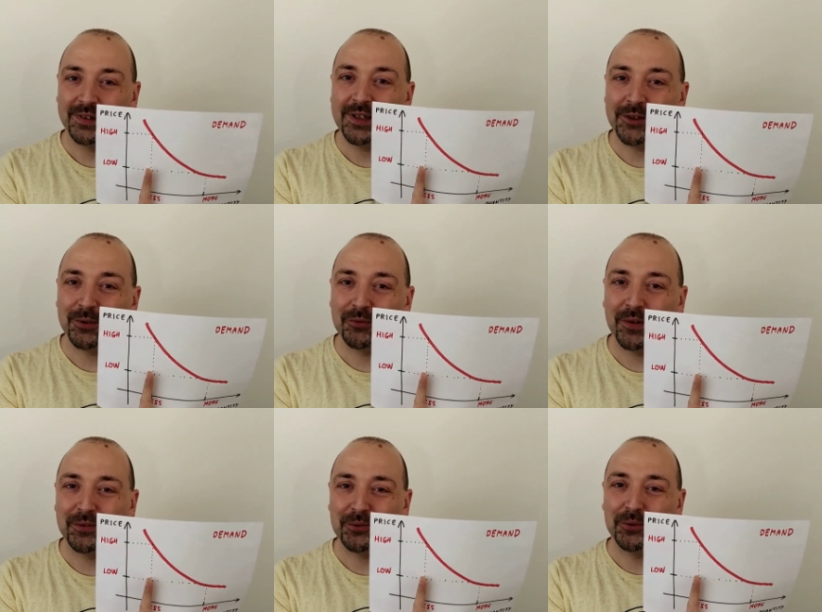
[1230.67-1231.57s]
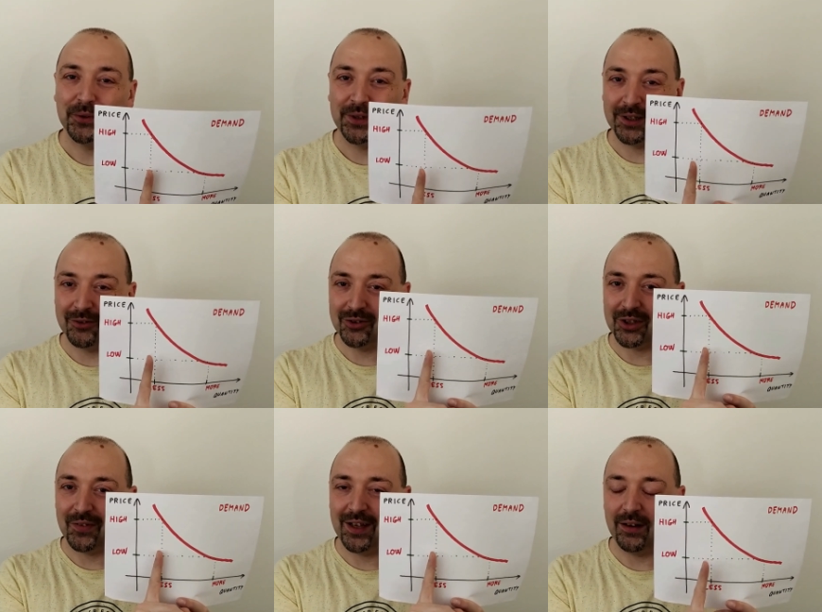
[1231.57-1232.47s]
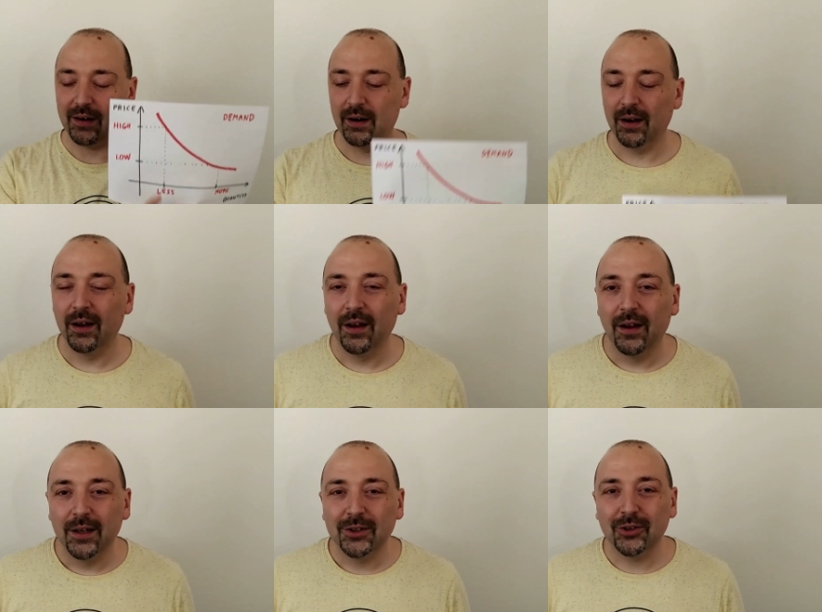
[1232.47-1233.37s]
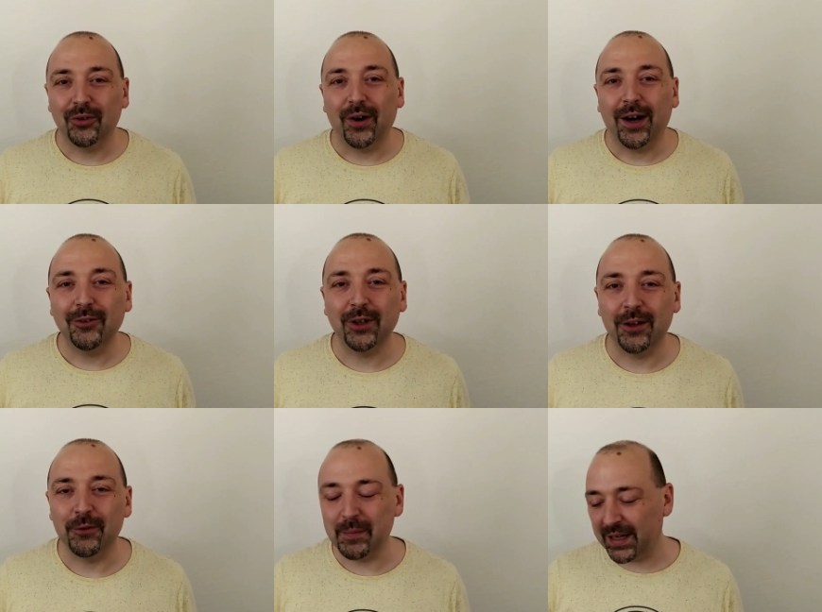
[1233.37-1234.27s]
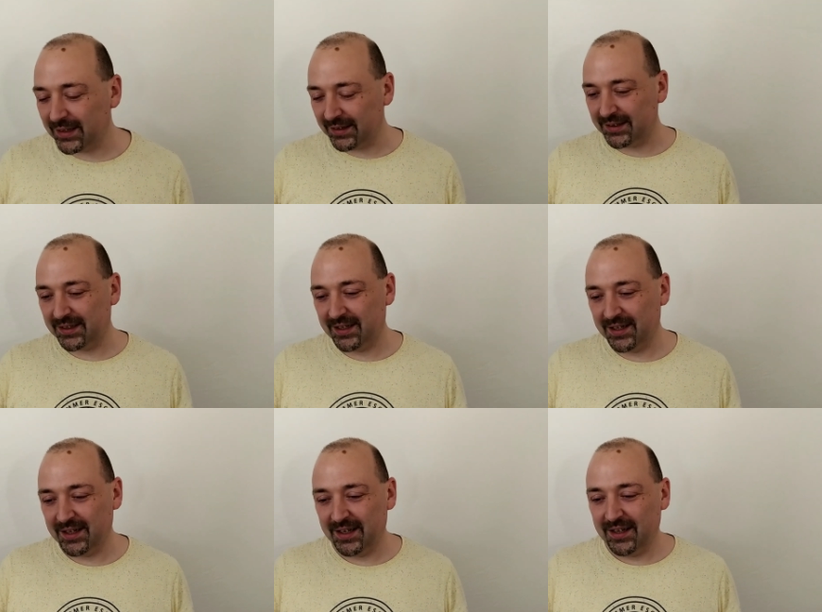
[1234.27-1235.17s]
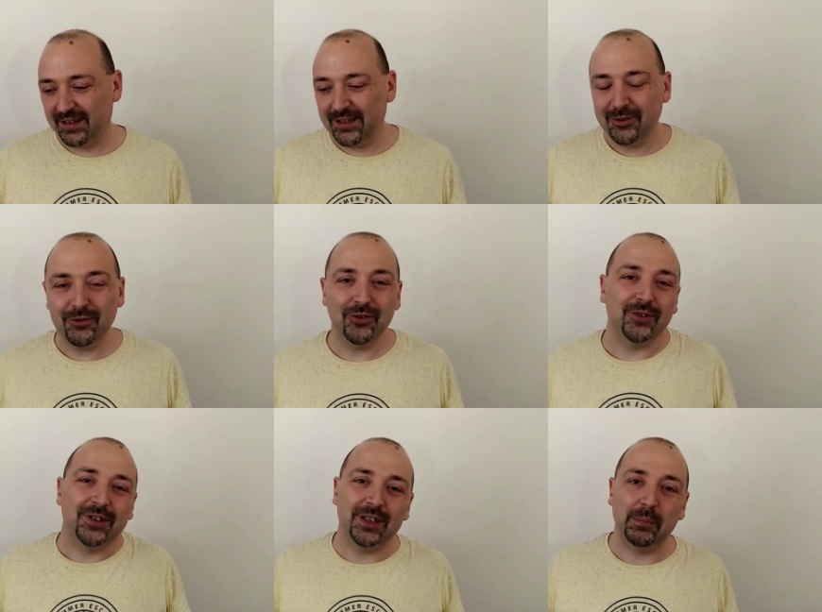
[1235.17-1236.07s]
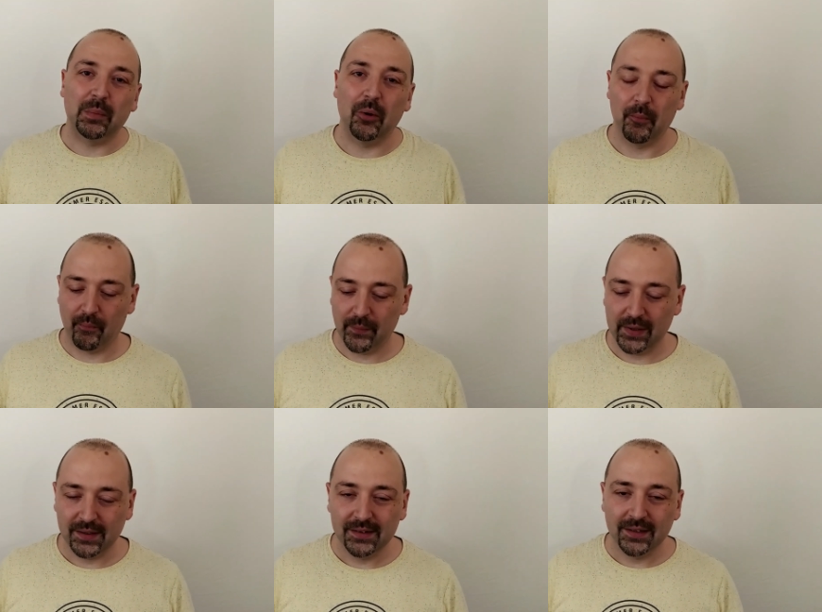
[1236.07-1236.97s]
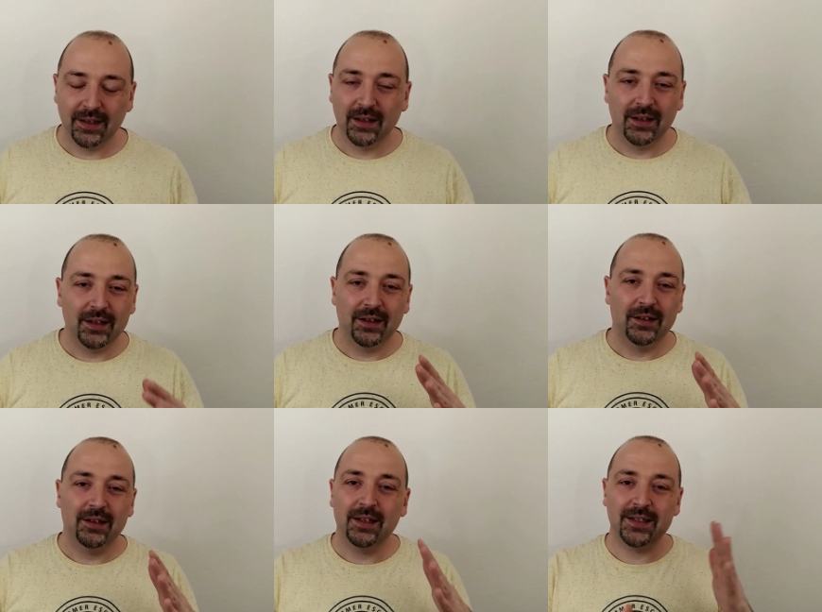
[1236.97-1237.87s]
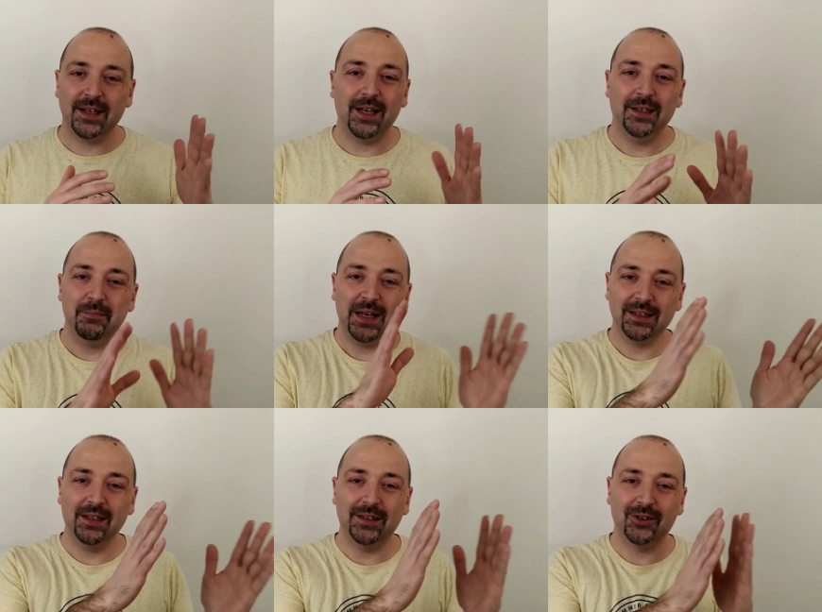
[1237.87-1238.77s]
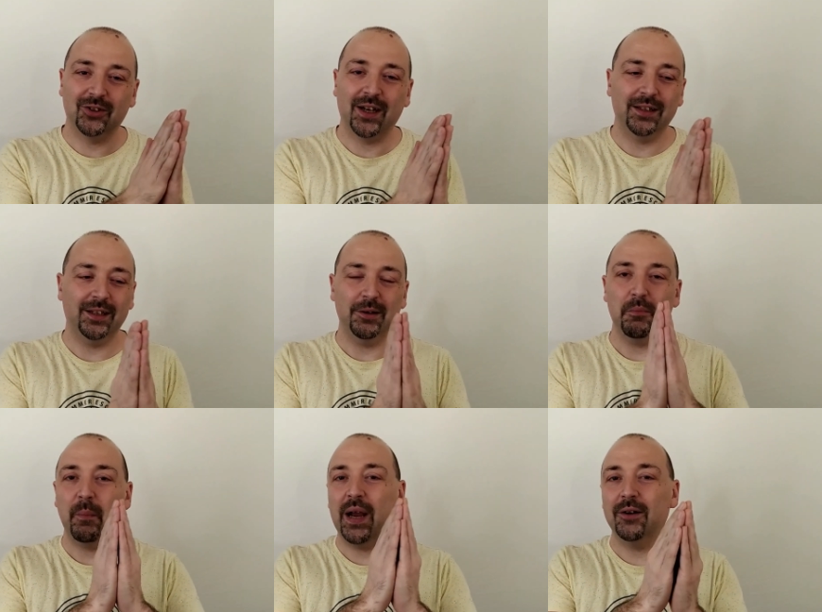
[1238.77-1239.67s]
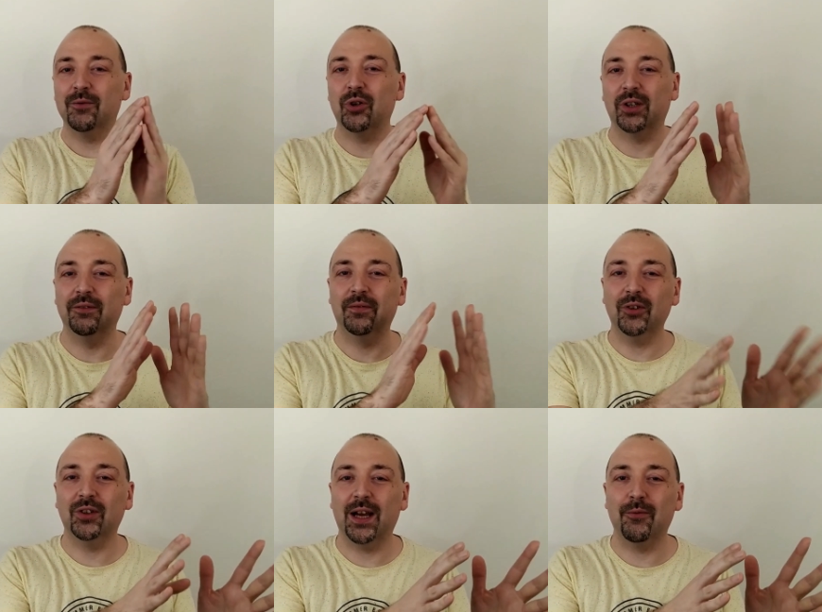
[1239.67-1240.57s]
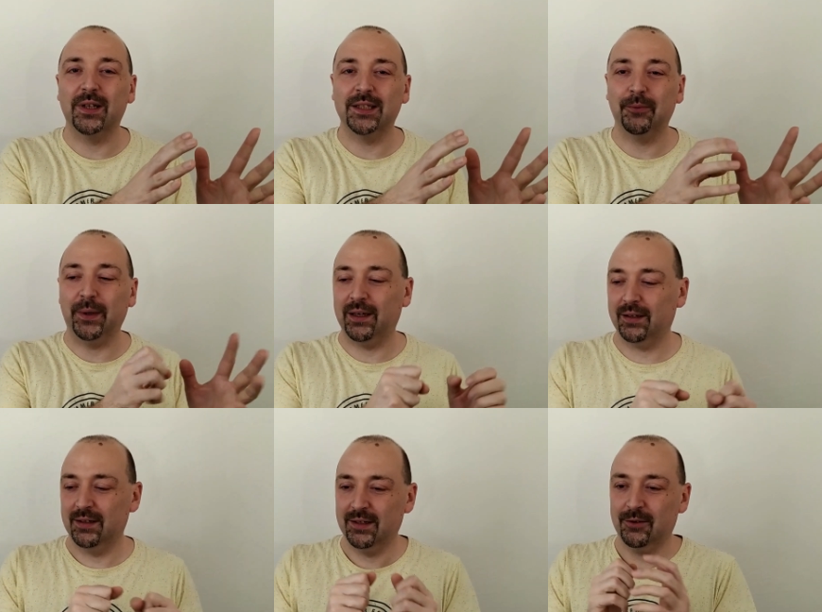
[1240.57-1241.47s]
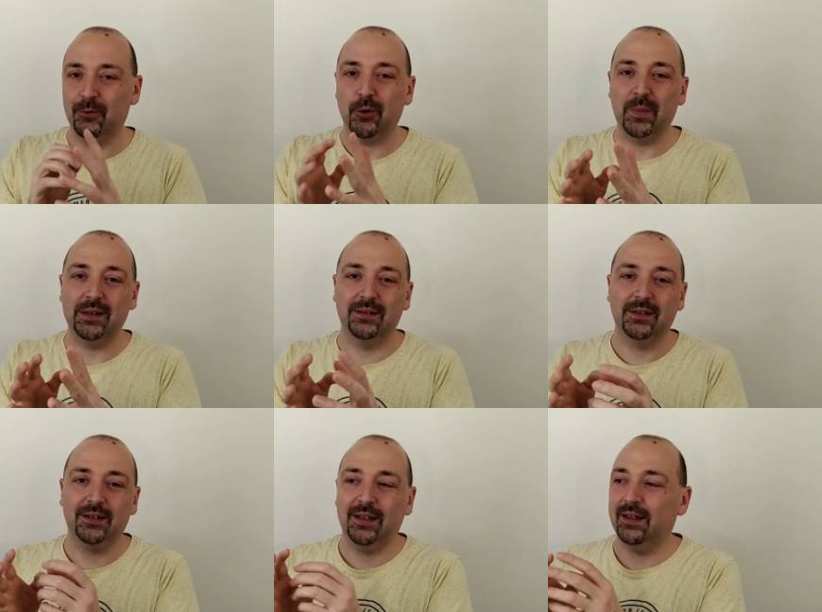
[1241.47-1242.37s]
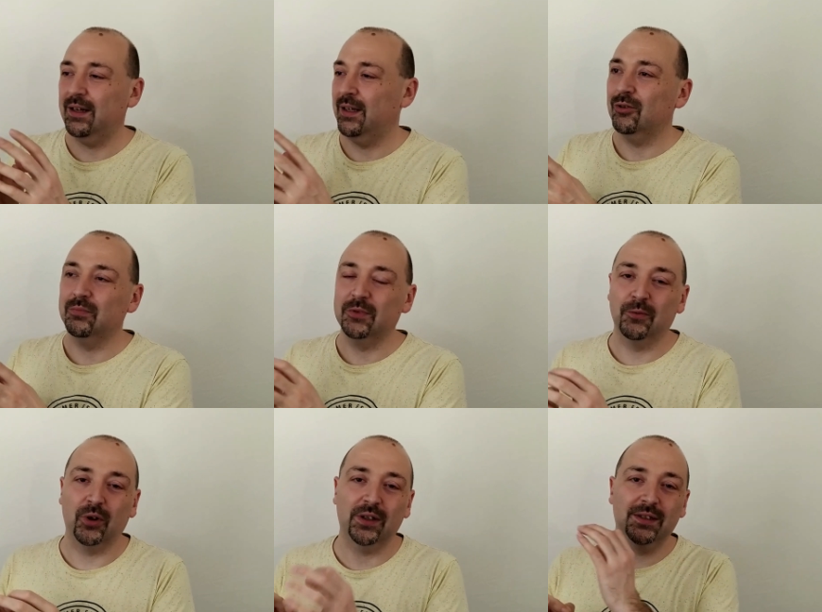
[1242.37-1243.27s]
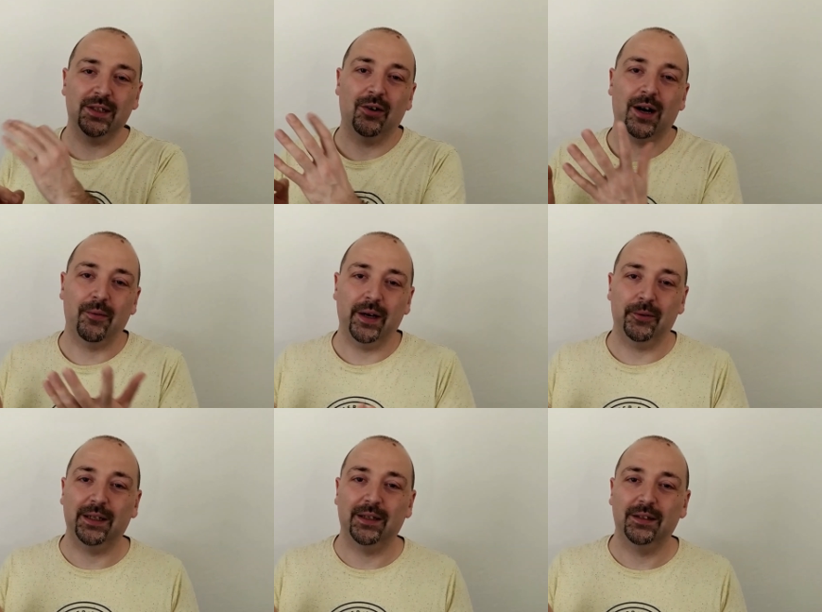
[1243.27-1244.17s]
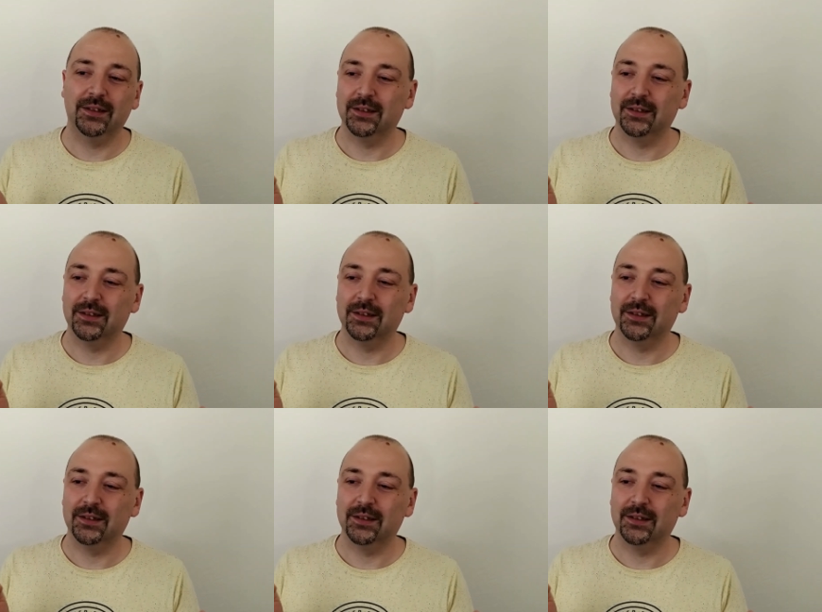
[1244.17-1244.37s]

This is what we have to do, inclusive here. So how can we make this? The solution is simple. Let's say masculine society, men working 40 hours a week, women staying at home working 0 hours a week.